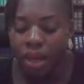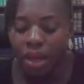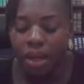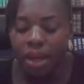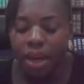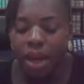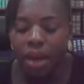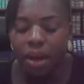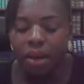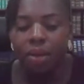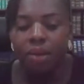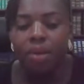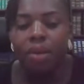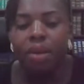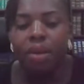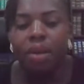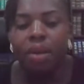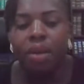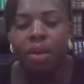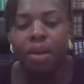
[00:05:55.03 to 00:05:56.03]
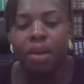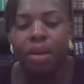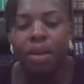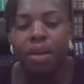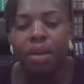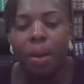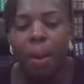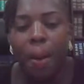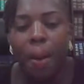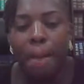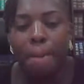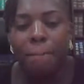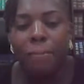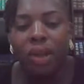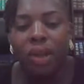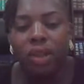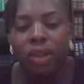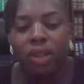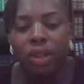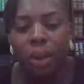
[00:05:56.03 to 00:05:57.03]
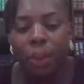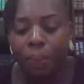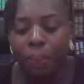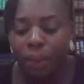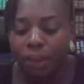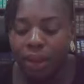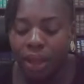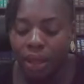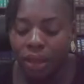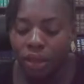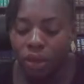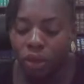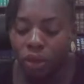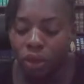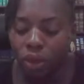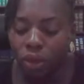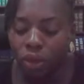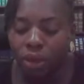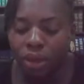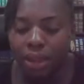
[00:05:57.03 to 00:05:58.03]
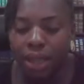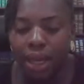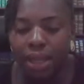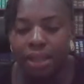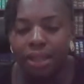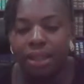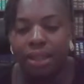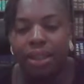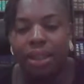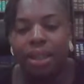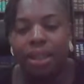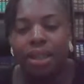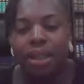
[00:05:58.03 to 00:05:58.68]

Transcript: Now, it's also important to note that